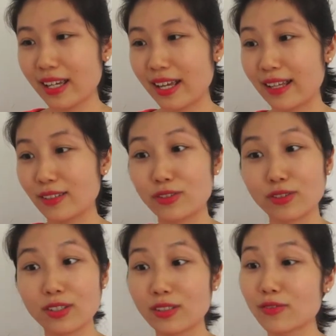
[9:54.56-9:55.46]
and
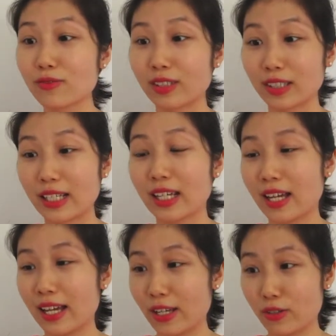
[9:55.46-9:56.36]
students really
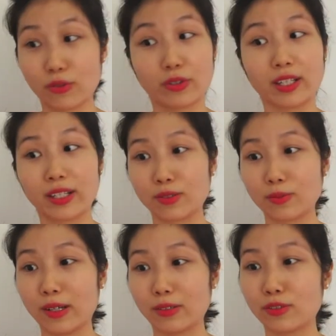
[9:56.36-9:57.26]
enjoy it as well,